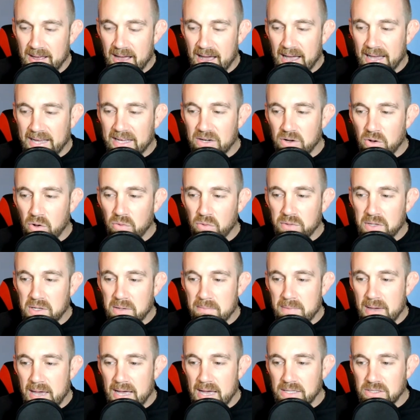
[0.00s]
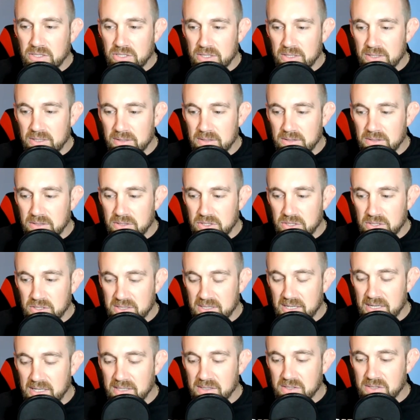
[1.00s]
i can only imagine
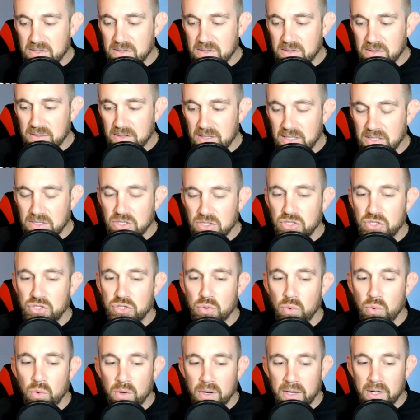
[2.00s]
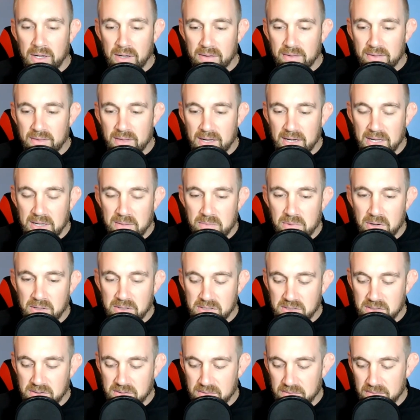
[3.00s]
just his his joy that he
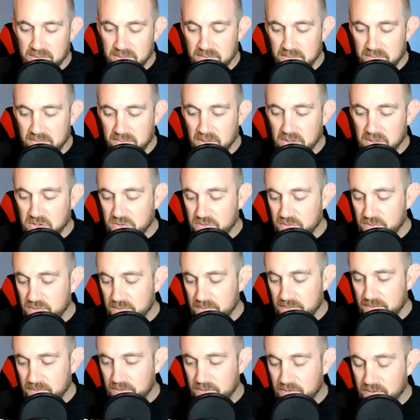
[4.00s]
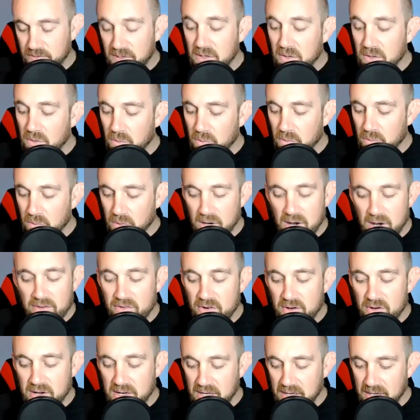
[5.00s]
must must feel
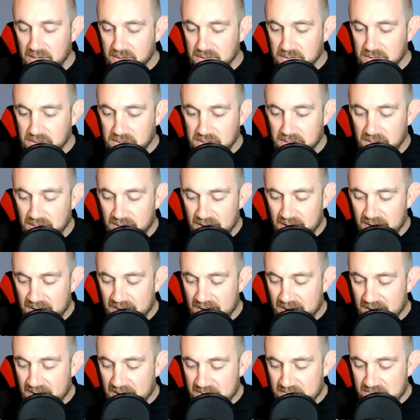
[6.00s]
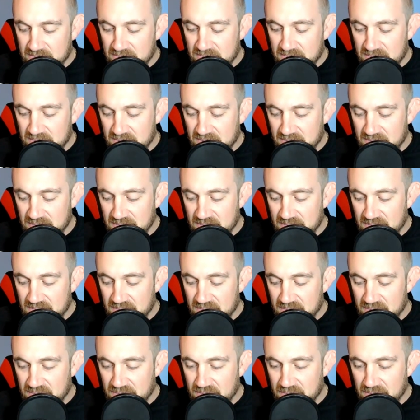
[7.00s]
wherever he is um
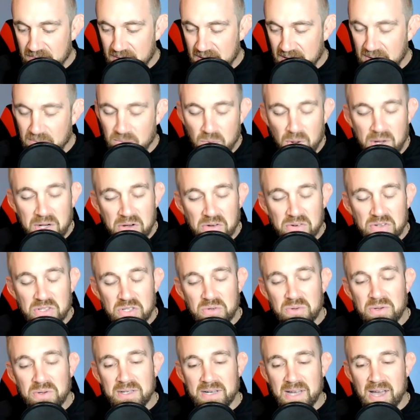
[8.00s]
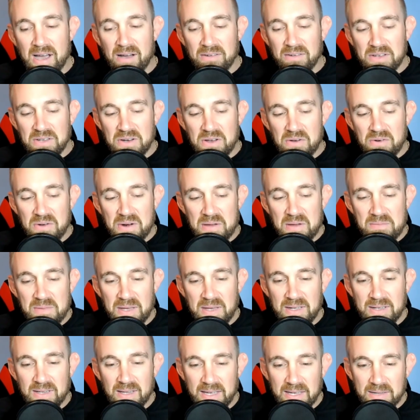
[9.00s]
in what you're doing now you know what i
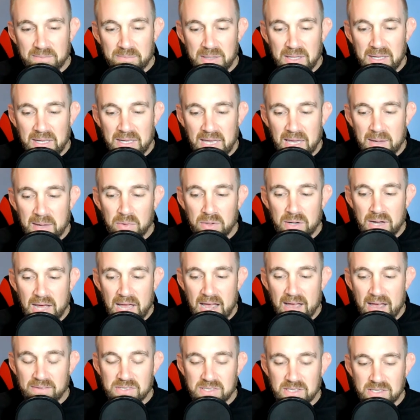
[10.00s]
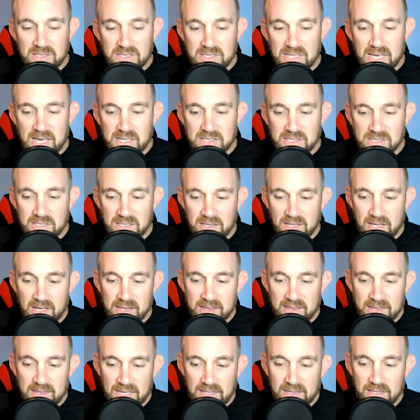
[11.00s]
mean like being able to have success in
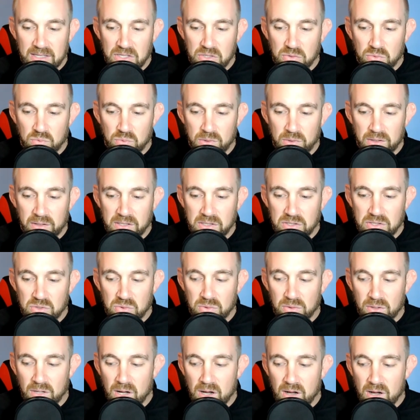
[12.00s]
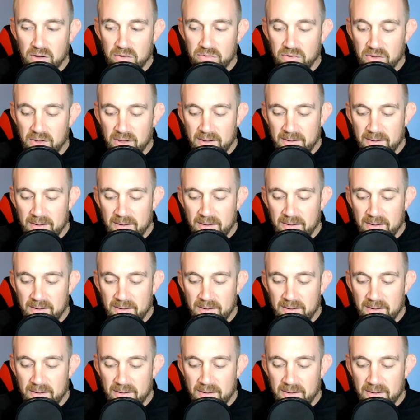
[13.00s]
that thing that you really do love